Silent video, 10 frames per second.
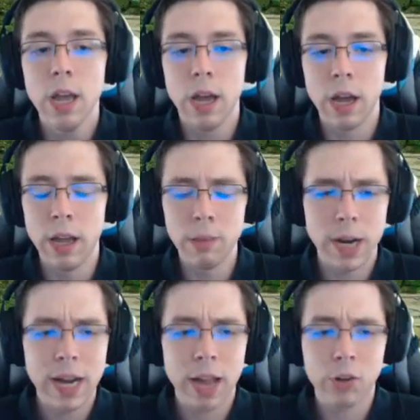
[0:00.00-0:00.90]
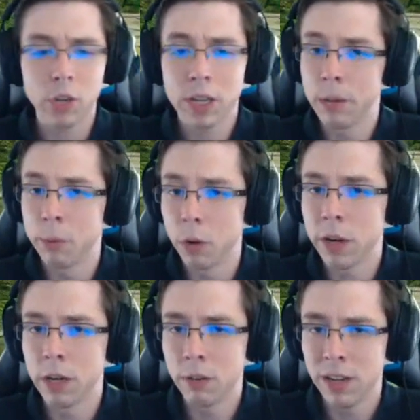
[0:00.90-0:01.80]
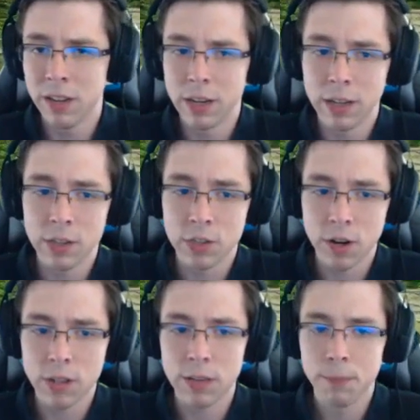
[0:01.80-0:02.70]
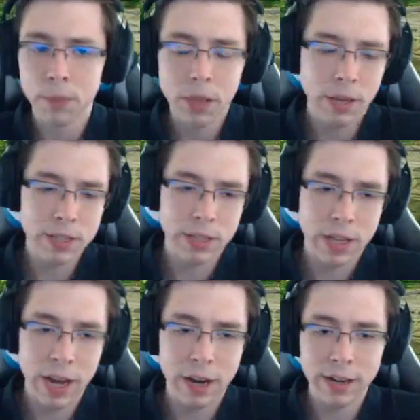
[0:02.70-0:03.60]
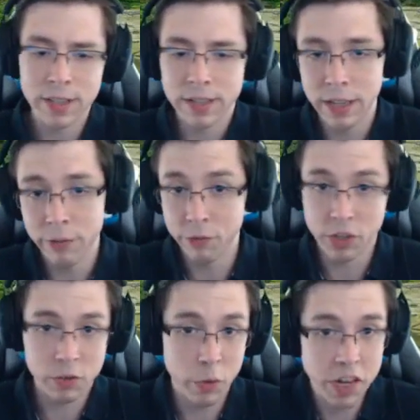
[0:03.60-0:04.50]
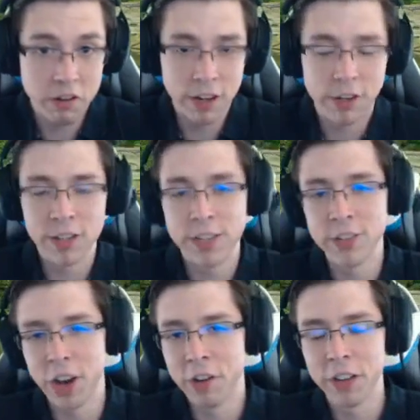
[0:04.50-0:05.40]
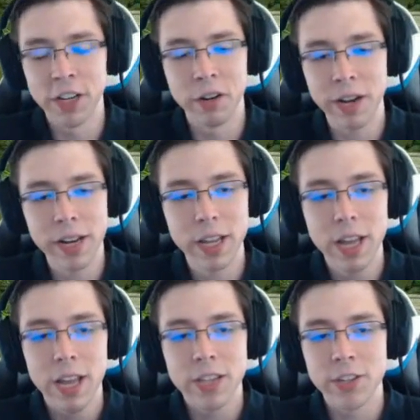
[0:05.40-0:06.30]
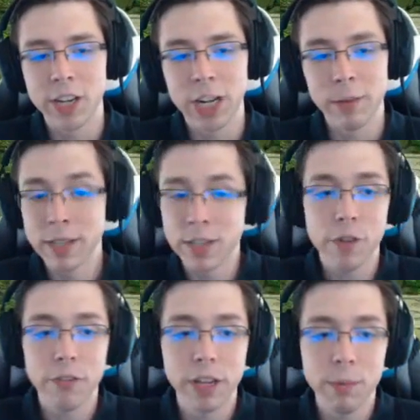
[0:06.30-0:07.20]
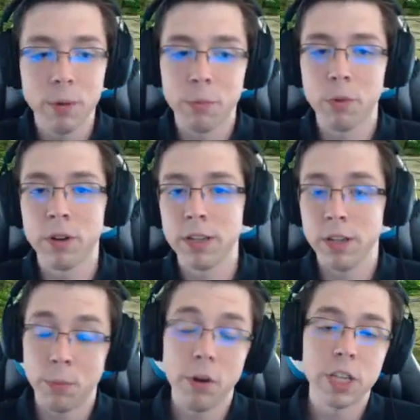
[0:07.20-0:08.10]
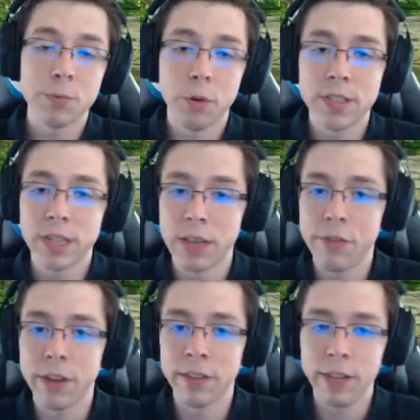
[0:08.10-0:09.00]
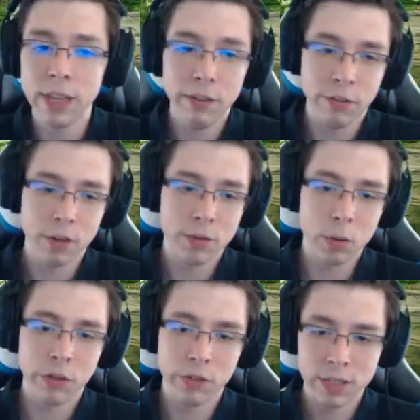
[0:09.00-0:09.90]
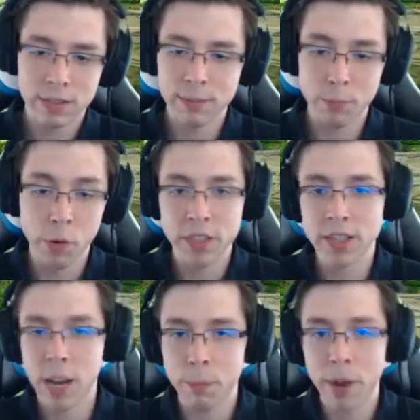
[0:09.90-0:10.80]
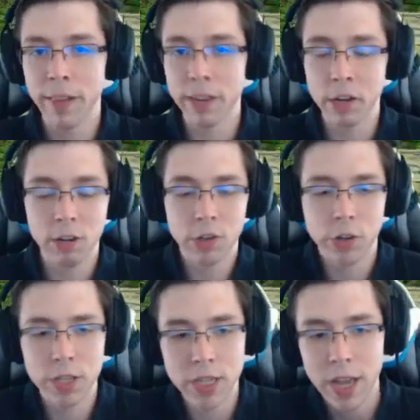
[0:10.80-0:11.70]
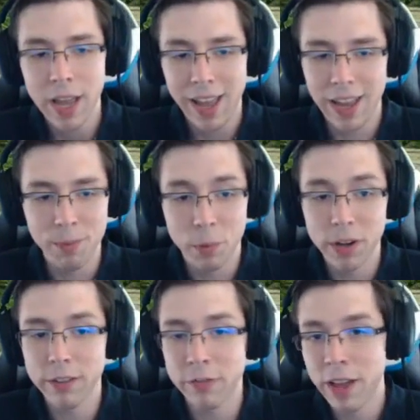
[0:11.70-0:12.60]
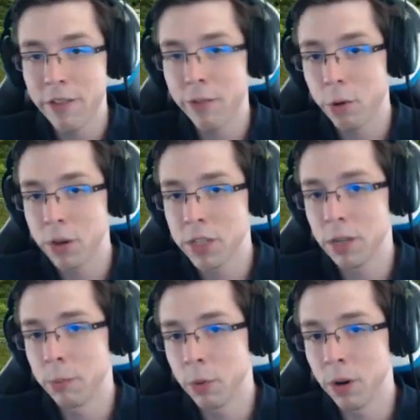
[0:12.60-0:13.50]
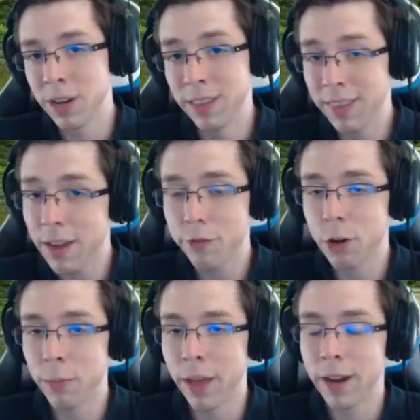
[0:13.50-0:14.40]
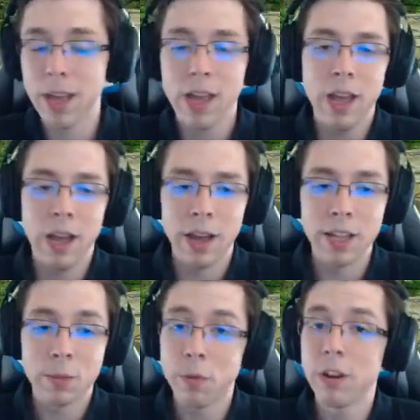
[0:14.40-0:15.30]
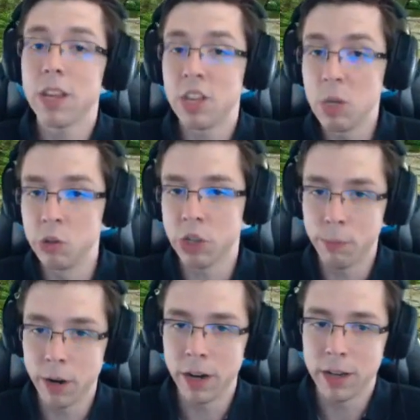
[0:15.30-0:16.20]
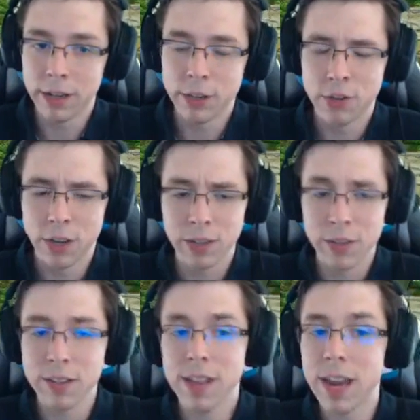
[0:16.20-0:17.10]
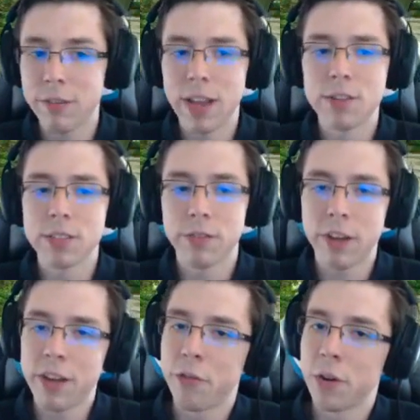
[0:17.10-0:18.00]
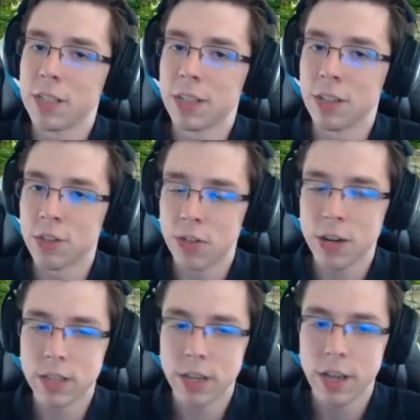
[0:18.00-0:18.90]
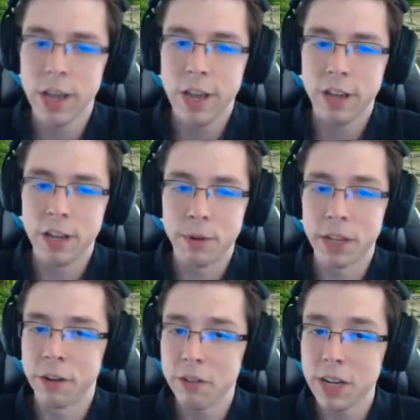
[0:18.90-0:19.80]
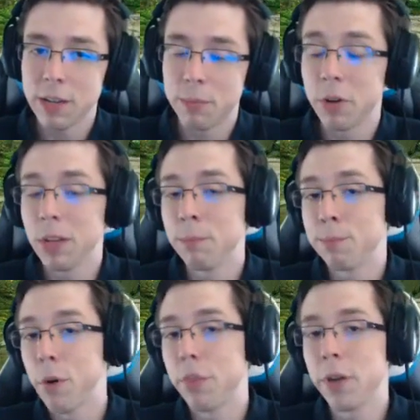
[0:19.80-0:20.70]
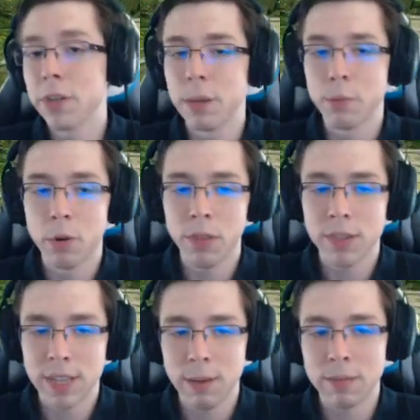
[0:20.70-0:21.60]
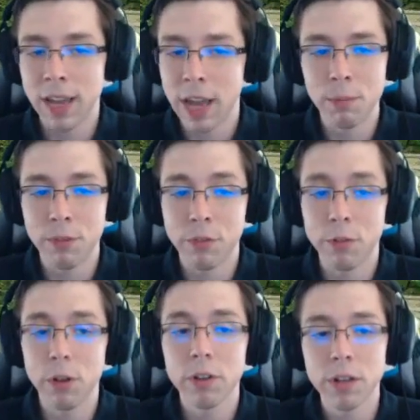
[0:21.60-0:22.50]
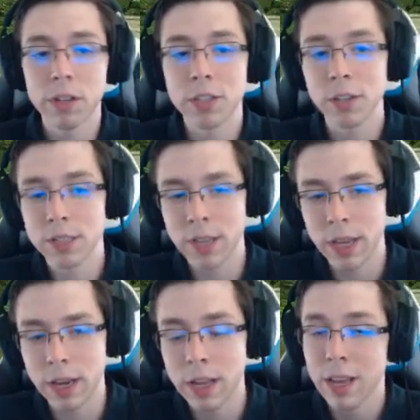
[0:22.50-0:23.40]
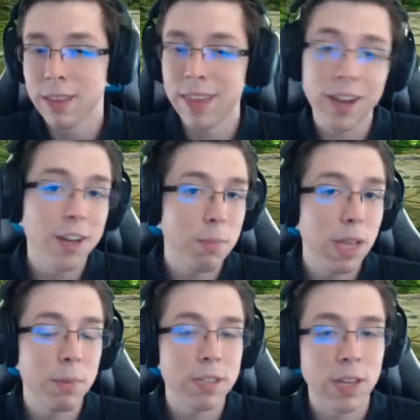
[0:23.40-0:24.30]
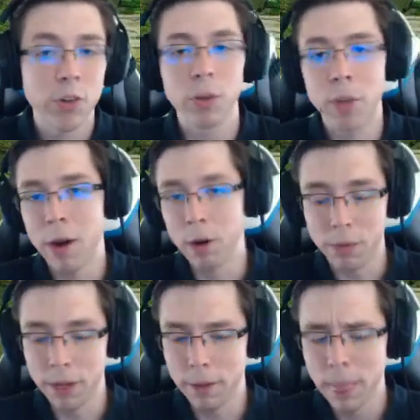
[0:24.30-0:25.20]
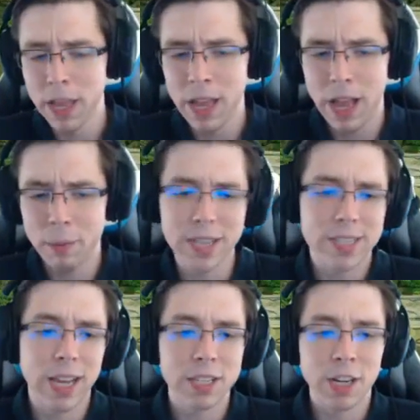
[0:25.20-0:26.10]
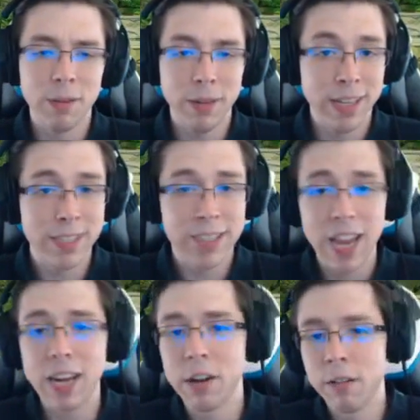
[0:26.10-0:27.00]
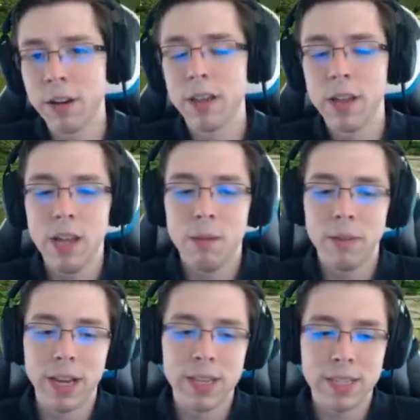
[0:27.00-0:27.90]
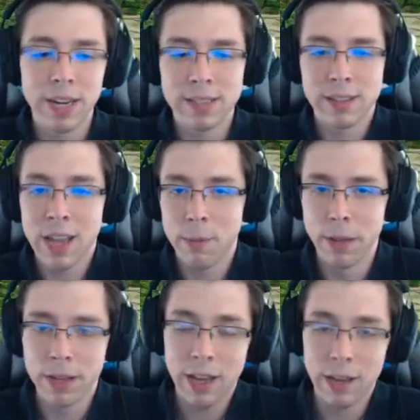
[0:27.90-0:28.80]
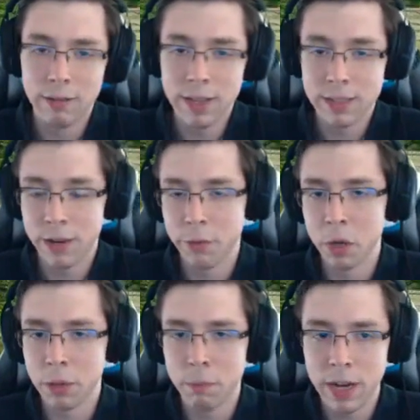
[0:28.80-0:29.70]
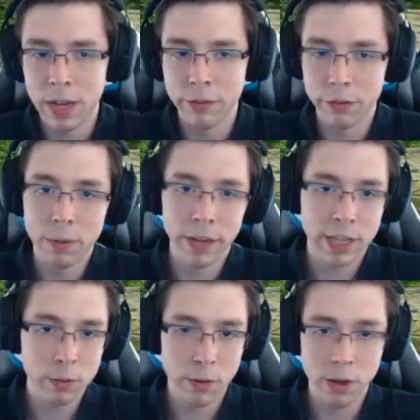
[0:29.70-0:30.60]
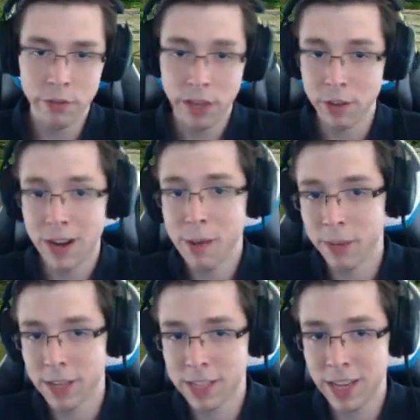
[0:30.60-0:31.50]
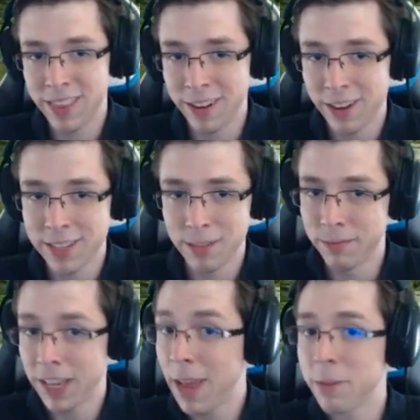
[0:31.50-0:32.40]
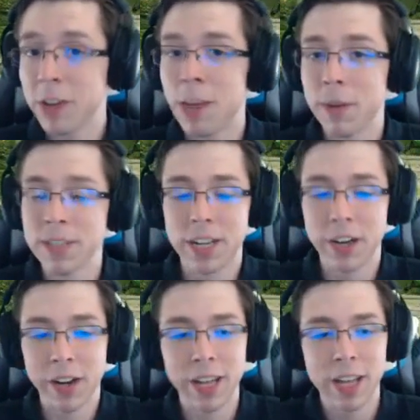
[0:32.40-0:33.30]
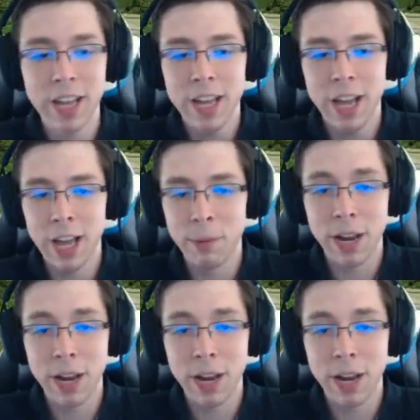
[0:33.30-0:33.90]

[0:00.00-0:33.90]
It might actually kill more in arena than in constructed, because there's a higher density of just weak creatures in general in arena, so you're going to be softening up your opponent's board significantly if you're sort of just both stockpiling creatures, and putting the 5/4s on board in that format is pretty huge compared to in constructed. There's a lot of answers to 5/4s in constructed, but in arena, putting both of those on board at the same time, if you've rolled around to turn 10, that could be a potential power play. I'm not saying it's going to be insane in arena, because it is an epic and is therefore competing for picks with all the other epics, and there are some damn good epics in arena, but